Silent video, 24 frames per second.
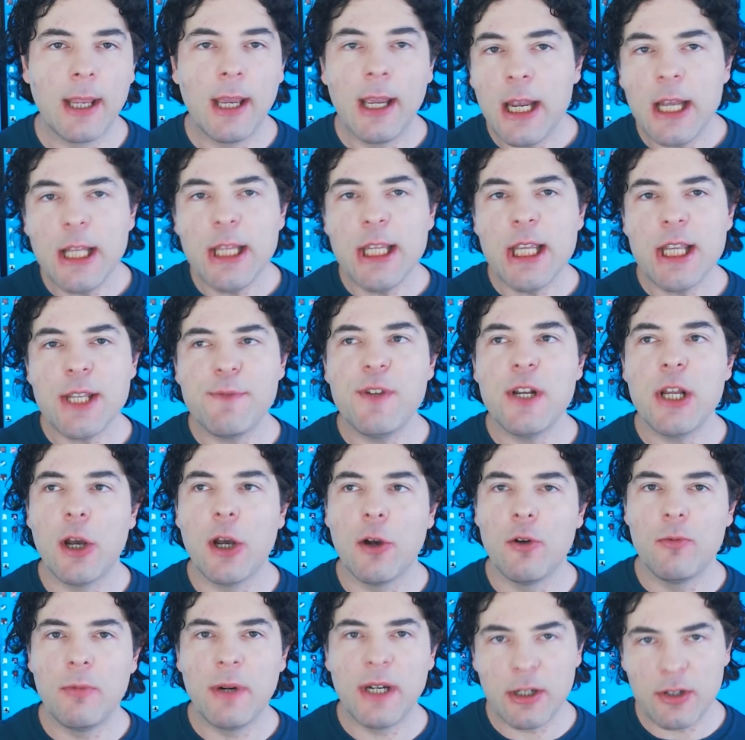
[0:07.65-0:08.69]
In this
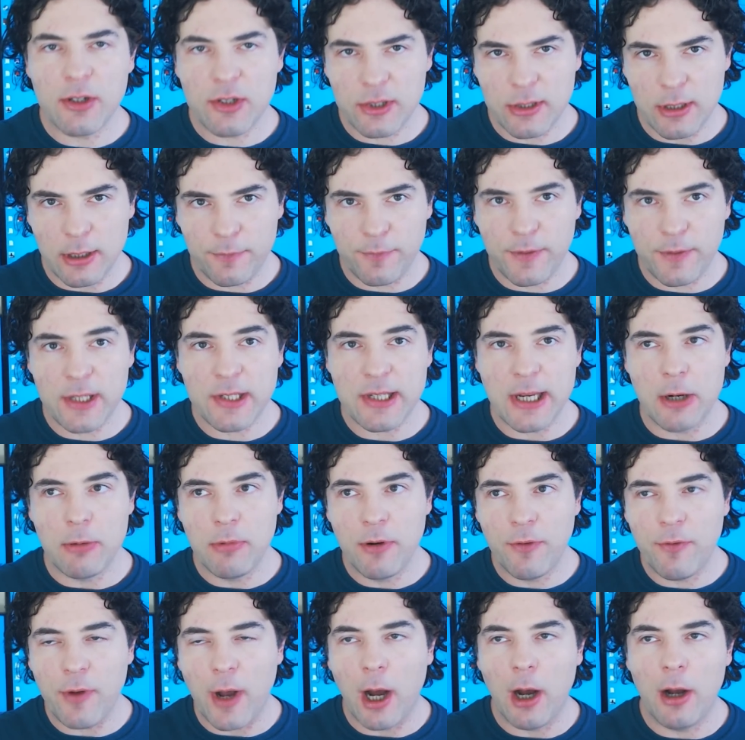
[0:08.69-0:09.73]
video, we're going to start things out
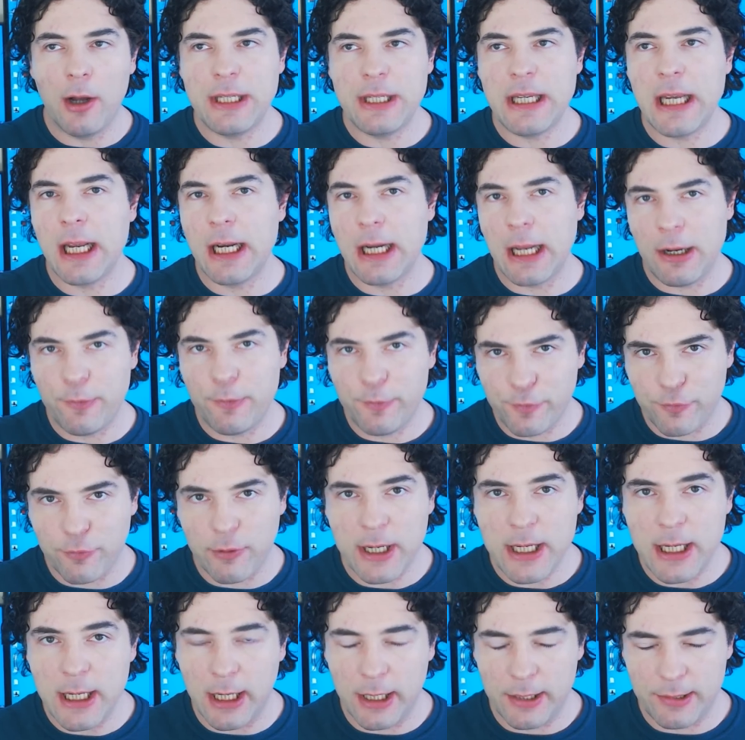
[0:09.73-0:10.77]
with RDNA
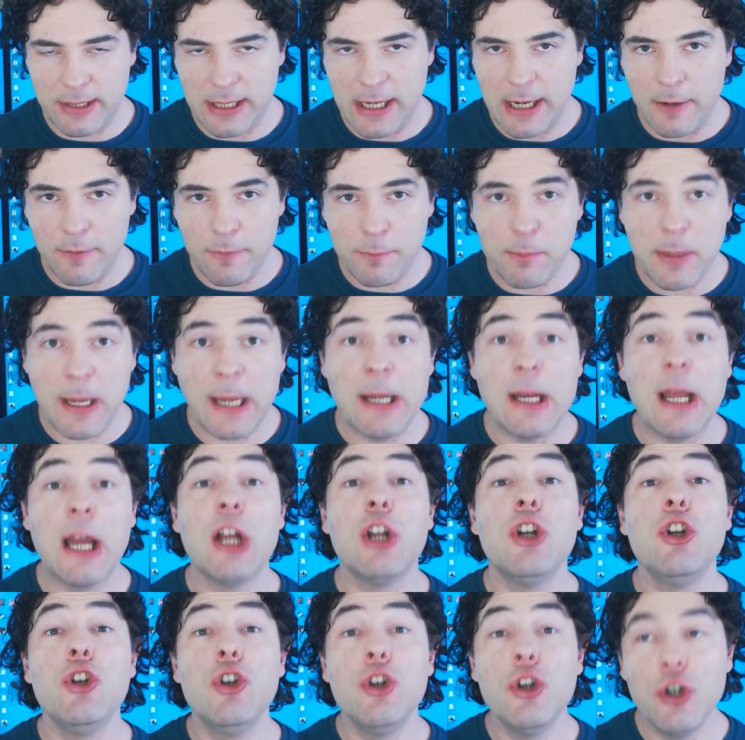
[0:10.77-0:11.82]
3, as there have been
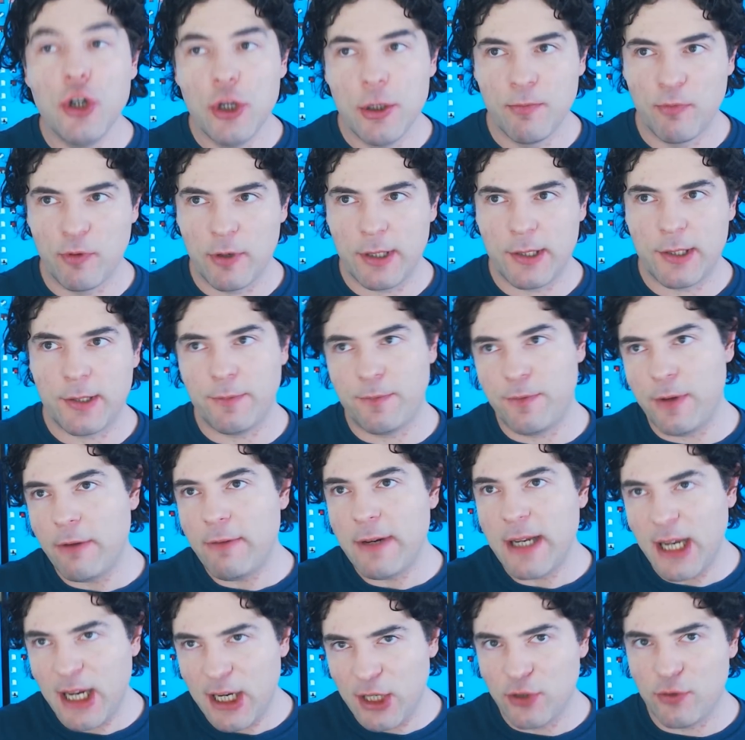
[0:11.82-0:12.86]
numerous
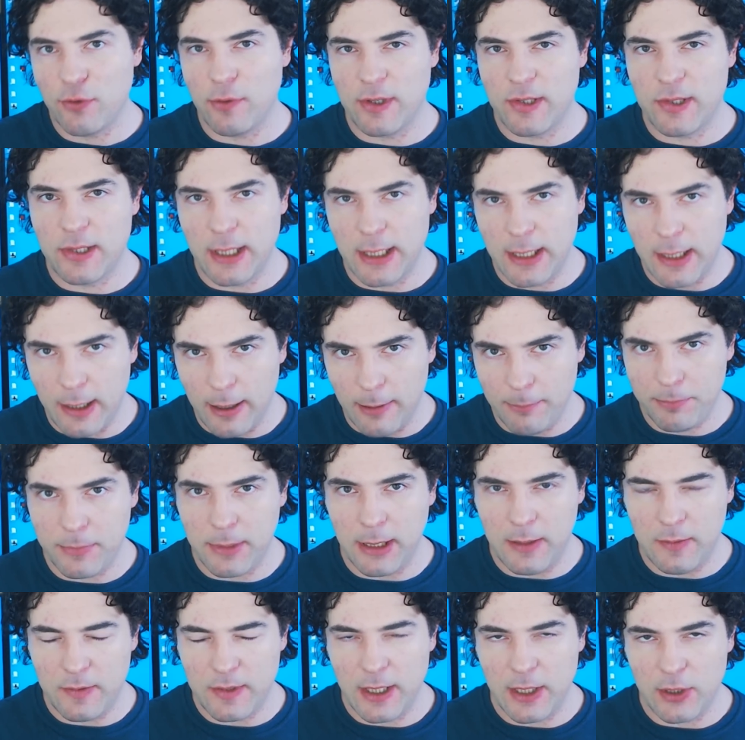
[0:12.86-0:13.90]
very interesting
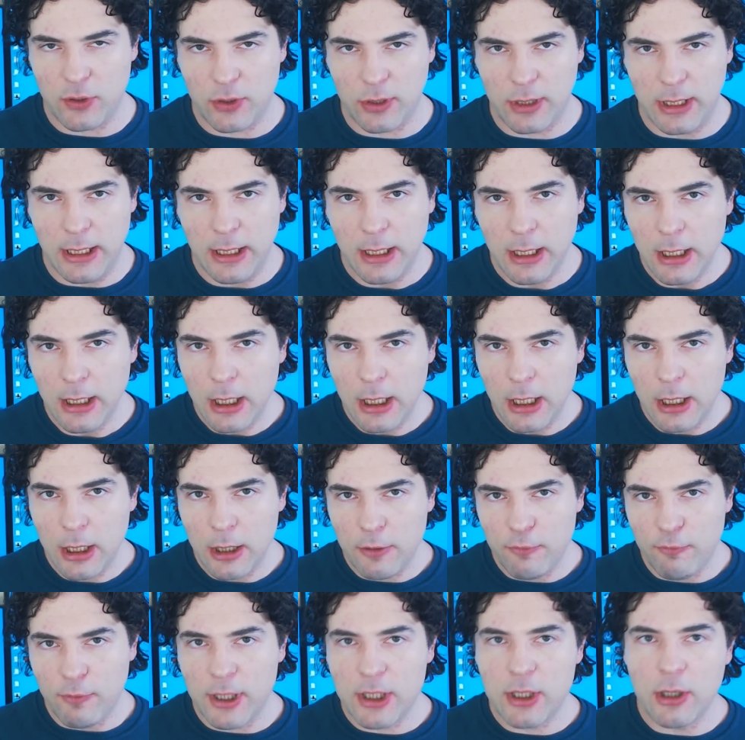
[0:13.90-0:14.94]
updates, actually,
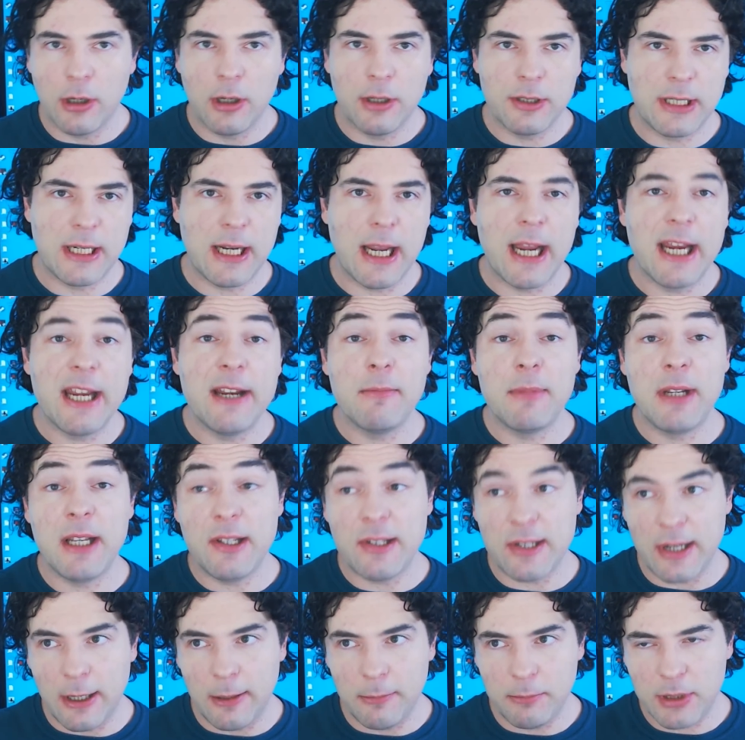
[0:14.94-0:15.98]
regarding AMD's
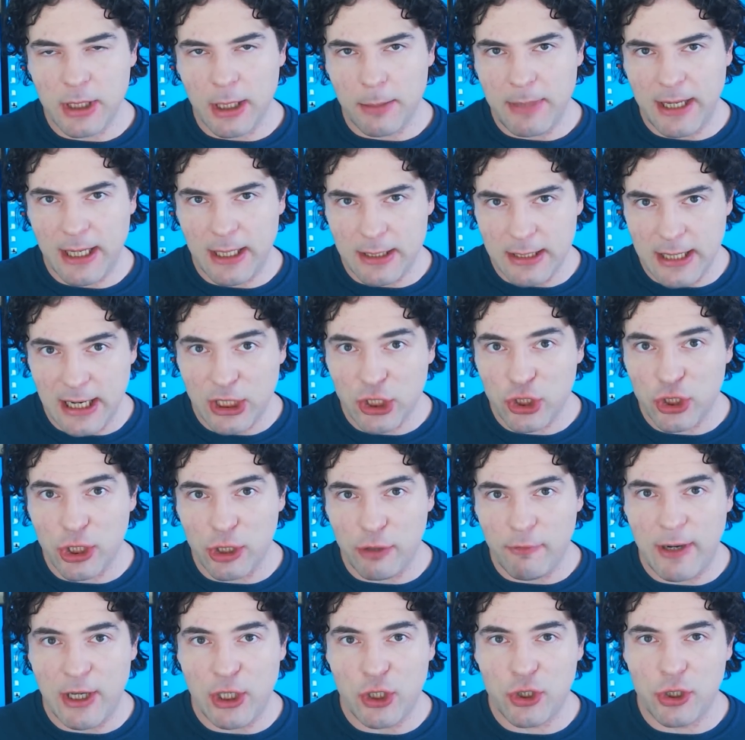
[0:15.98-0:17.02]
upcoming
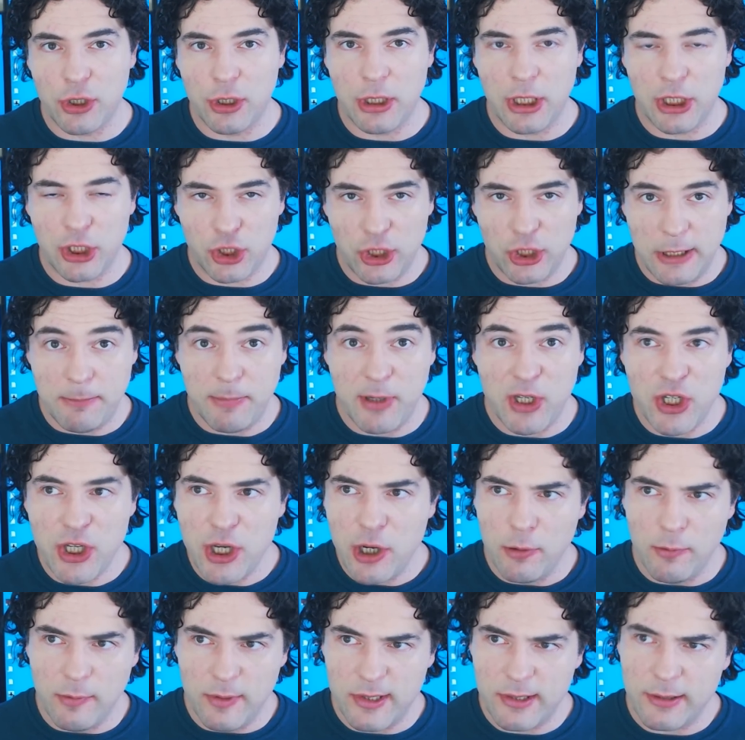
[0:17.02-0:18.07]
next-generation
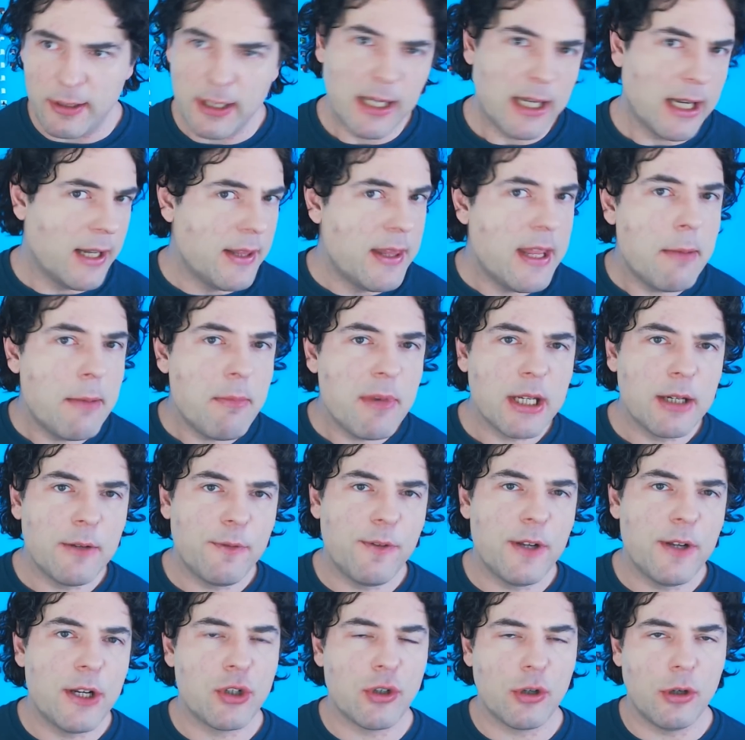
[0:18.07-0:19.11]
GPUs. And then we're going to
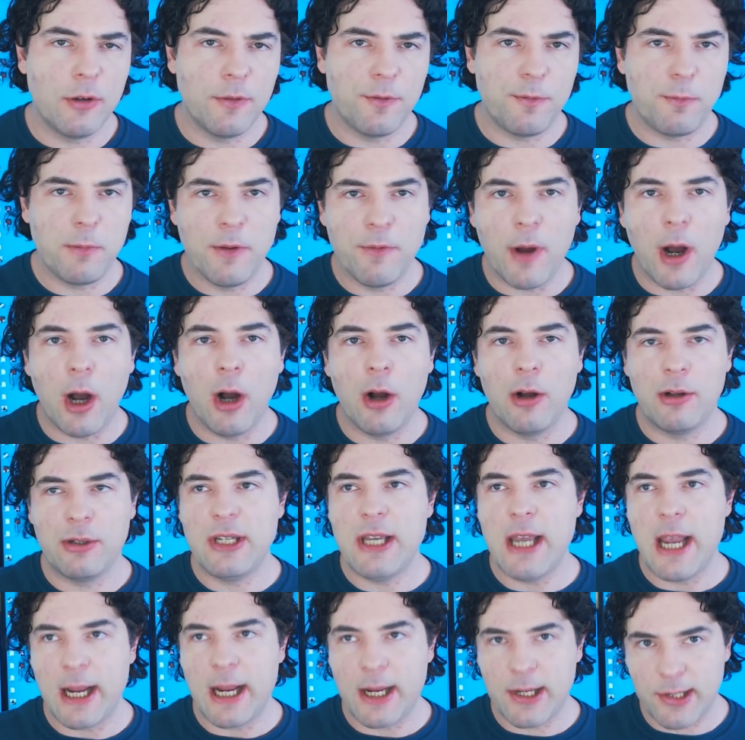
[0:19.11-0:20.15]
finish off with
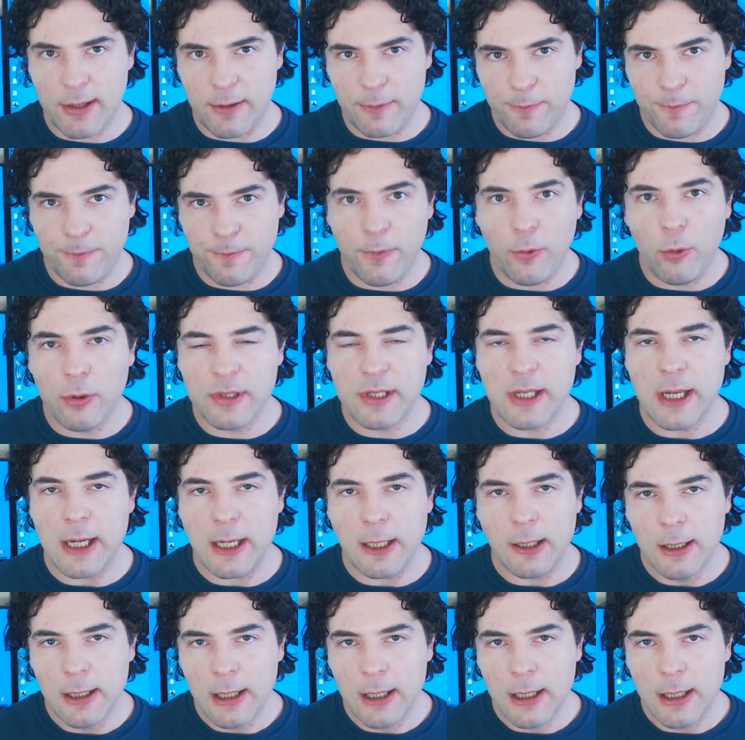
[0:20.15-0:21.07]
RTX 40,